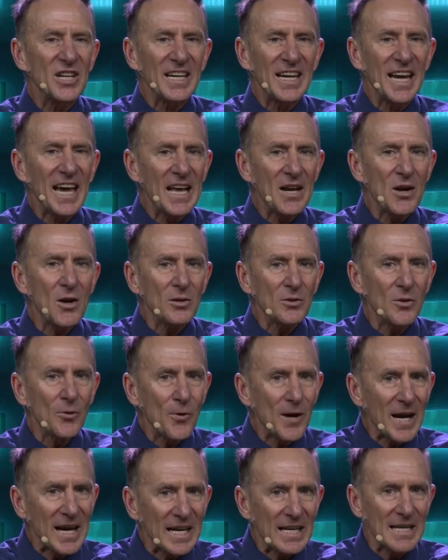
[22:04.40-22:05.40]
she
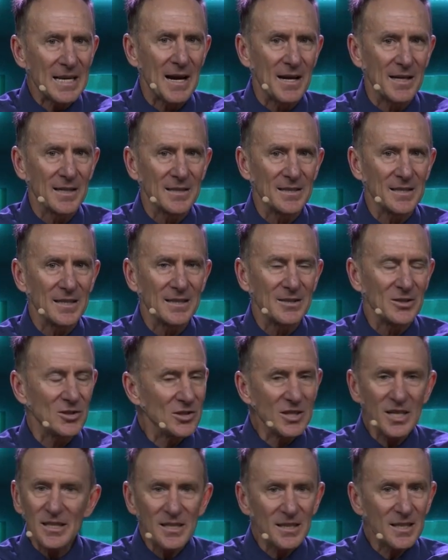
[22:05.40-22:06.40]
cannot recognize it,
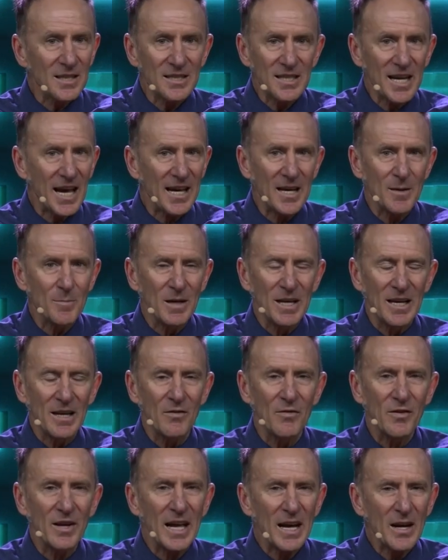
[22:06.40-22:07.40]
just as Adam and
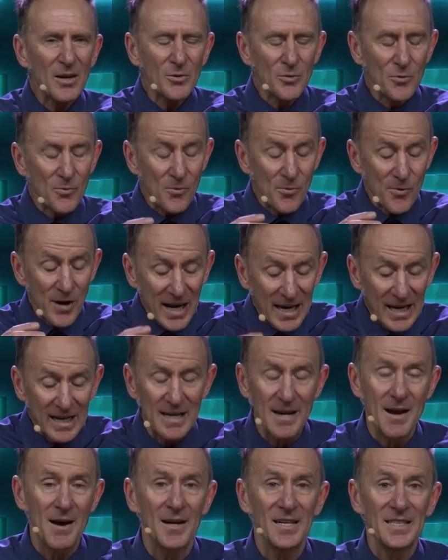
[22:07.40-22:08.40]
Eve cannot
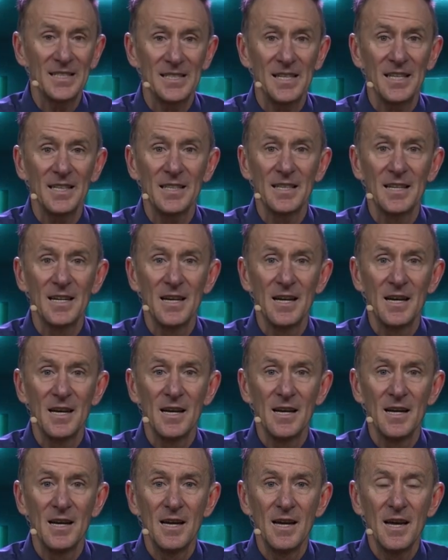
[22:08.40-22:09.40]
recognize it.
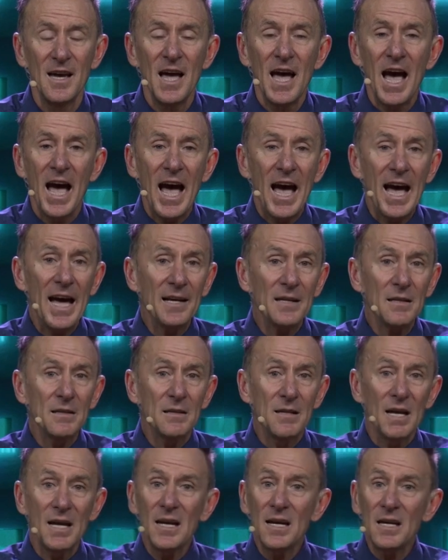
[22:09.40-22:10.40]

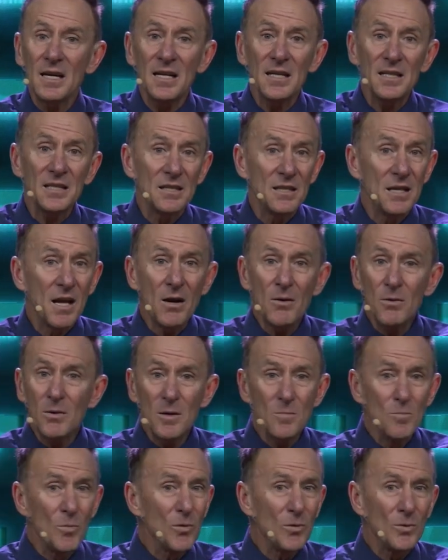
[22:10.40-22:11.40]
And there is no
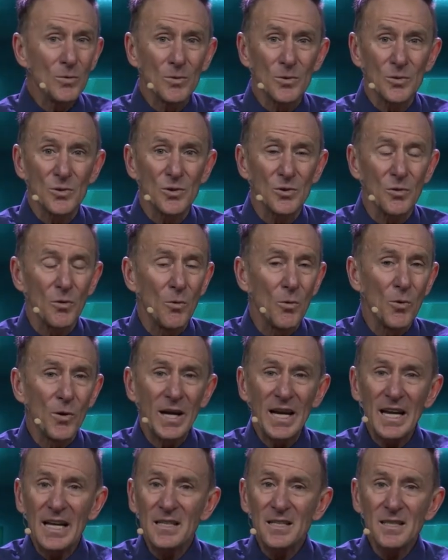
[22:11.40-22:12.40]
remorse
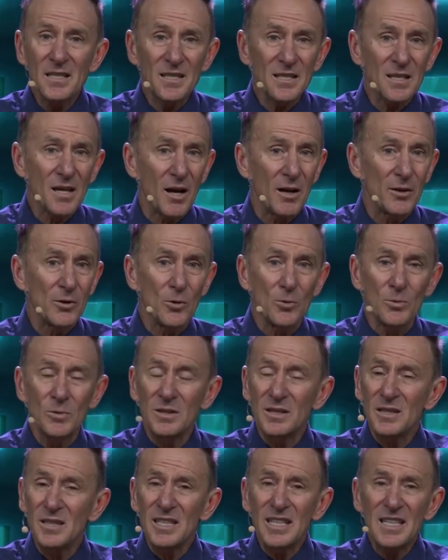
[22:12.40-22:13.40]
or insight or
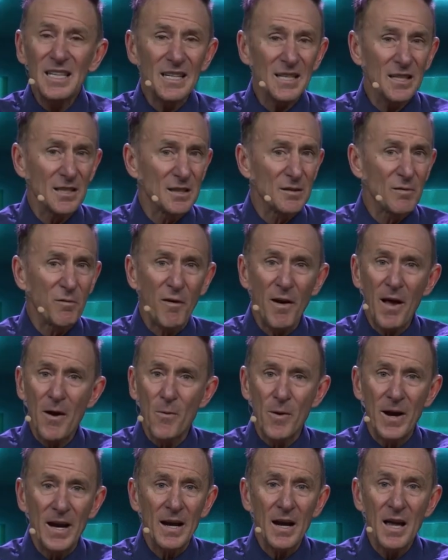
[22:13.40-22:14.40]
tears
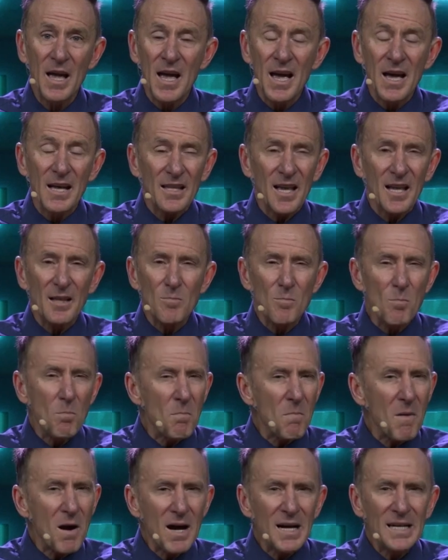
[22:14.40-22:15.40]
flowing that
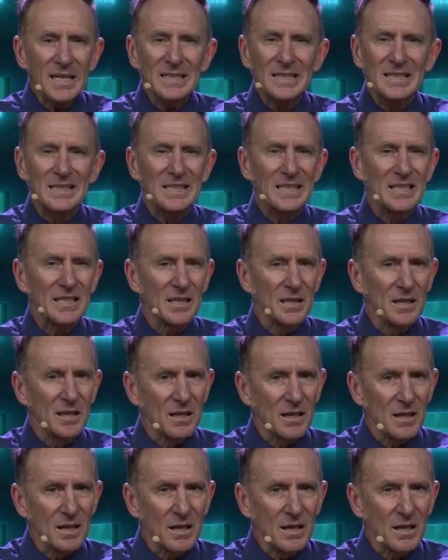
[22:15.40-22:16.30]
might